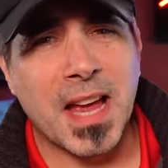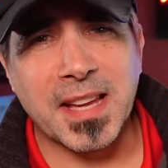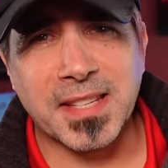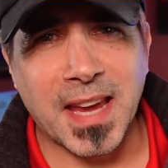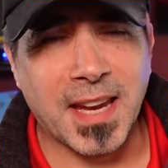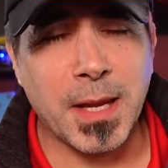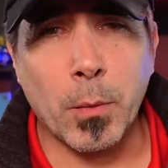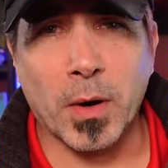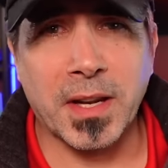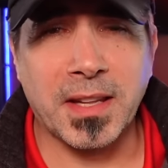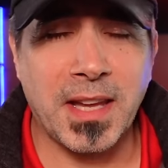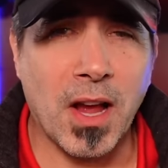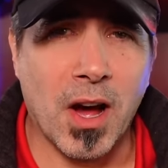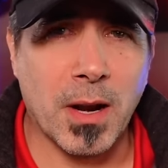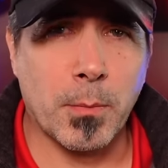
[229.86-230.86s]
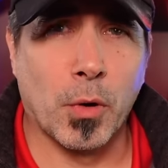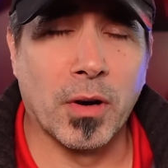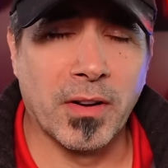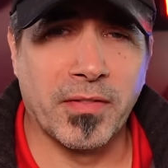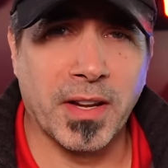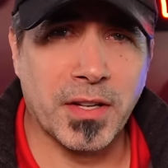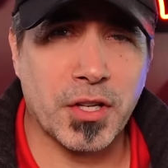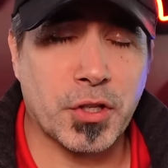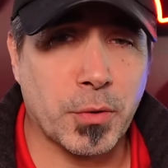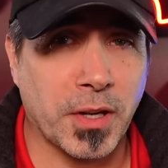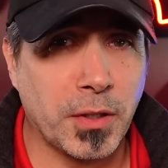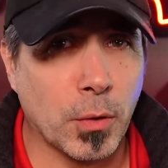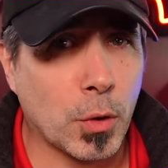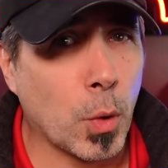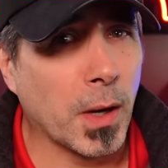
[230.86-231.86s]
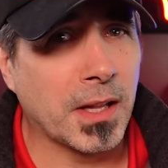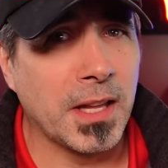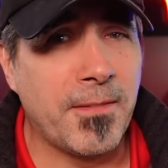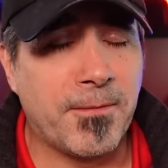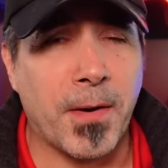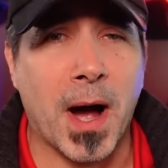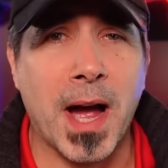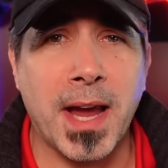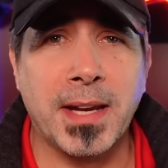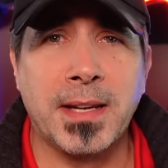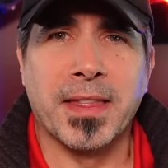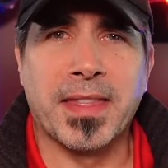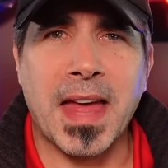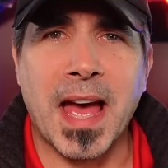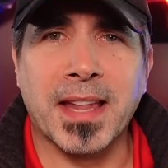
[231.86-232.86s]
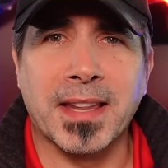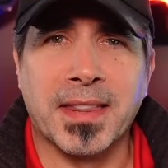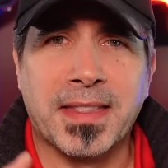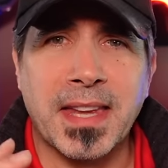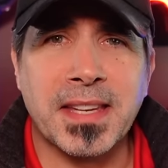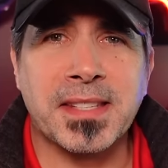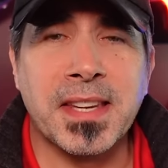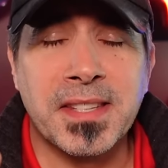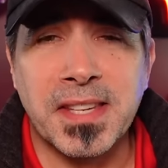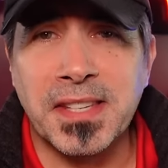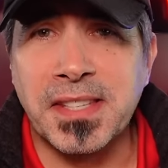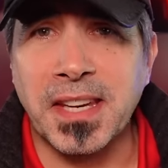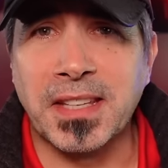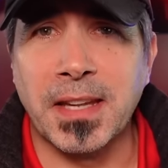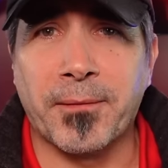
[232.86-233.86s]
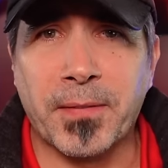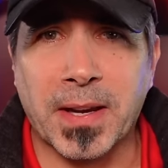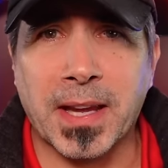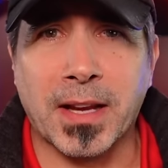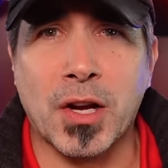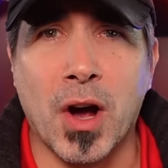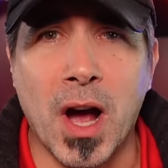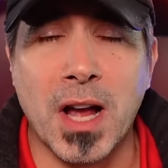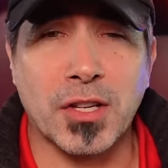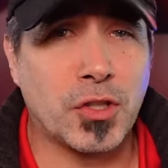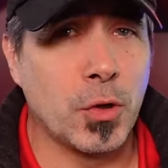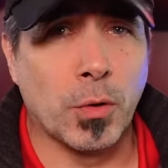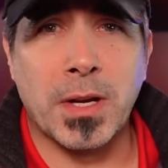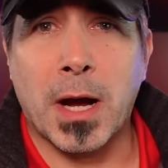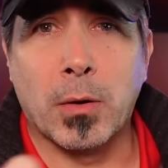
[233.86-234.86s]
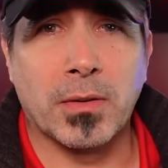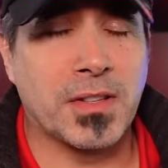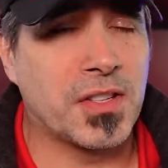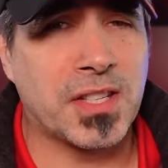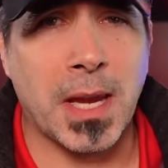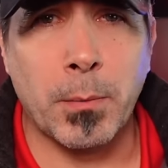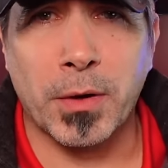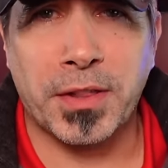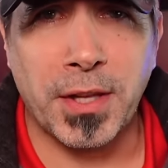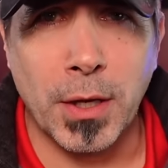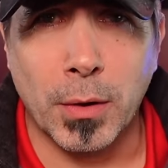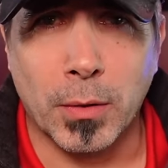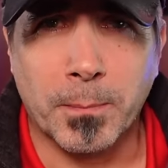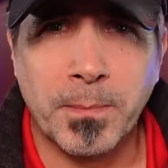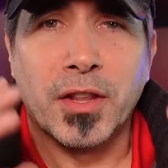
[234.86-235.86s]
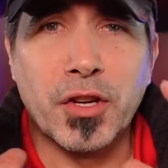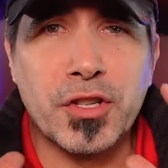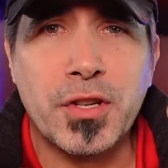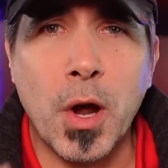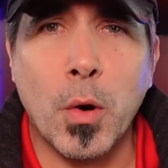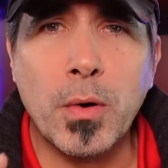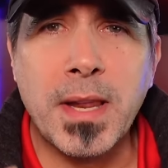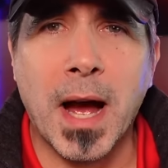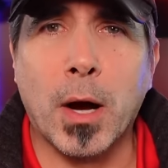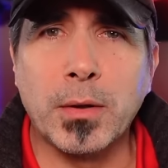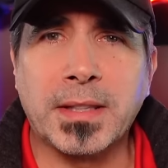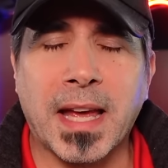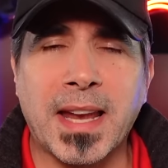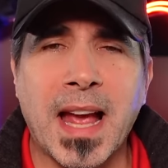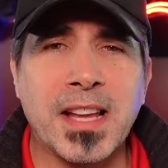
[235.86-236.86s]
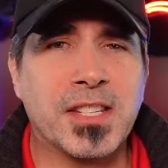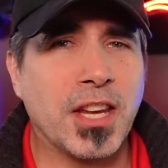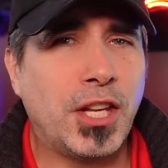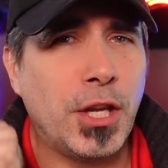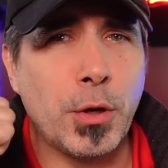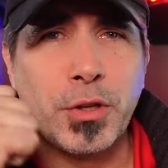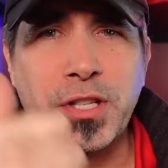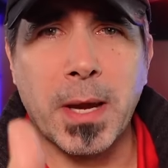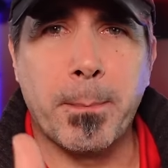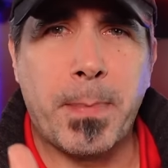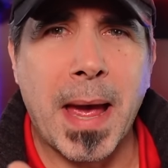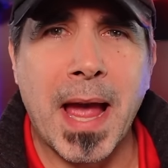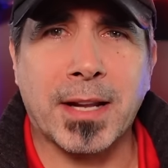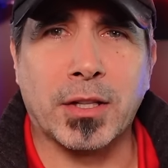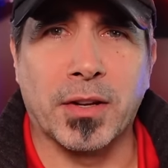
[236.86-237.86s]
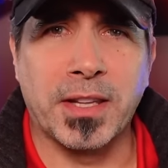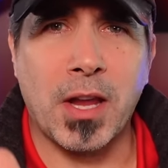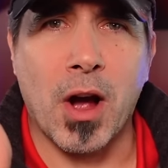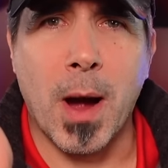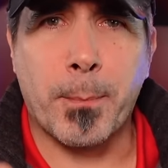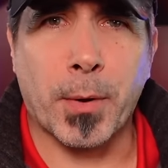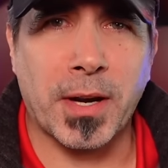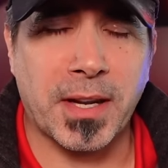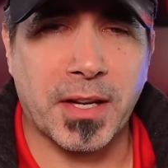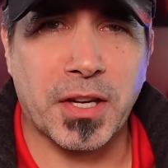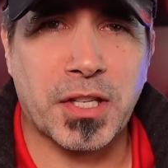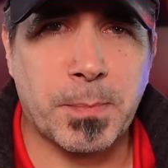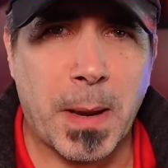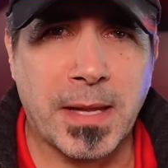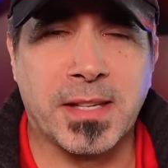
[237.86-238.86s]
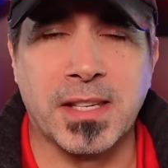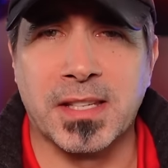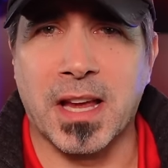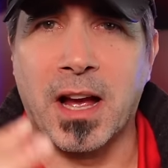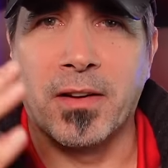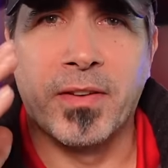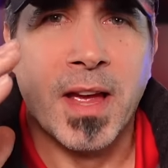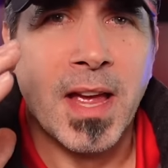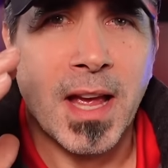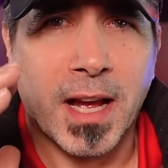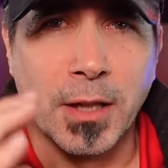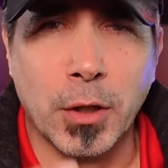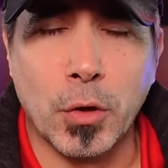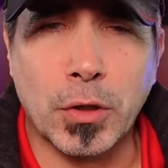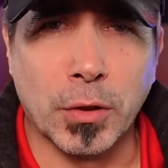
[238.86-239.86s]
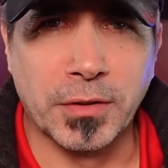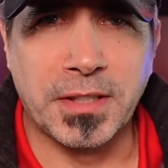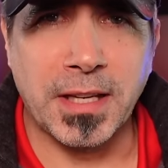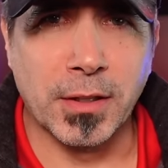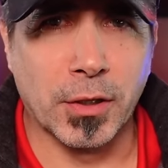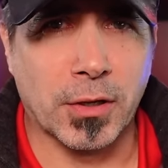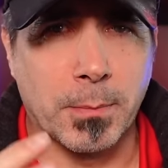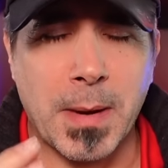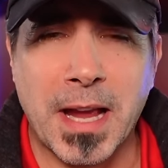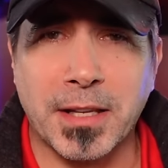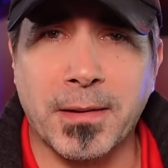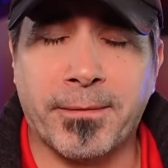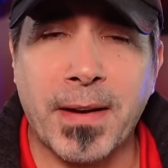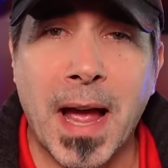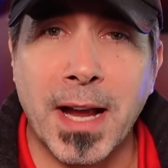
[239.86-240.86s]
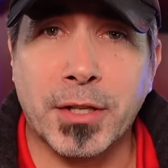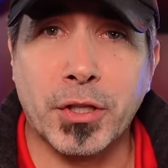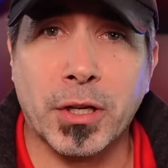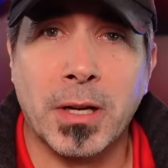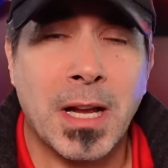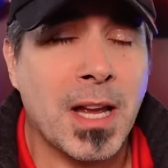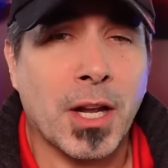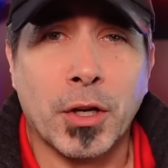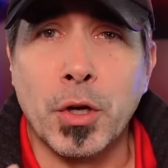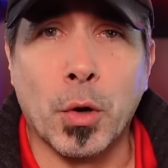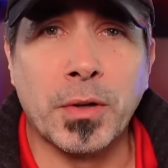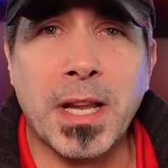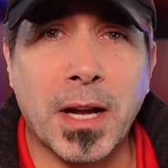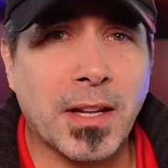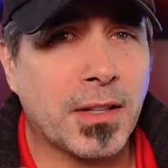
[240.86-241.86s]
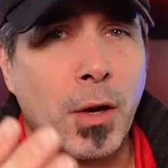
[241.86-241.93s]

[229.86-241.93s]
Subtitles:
ask anyone in the automotive industry and you'll quickly find that this is a significant cost. No doubt, same with you. There's no doubt that has a huge impact on the operating expenses of a local dealer or manufacturer. No doubt,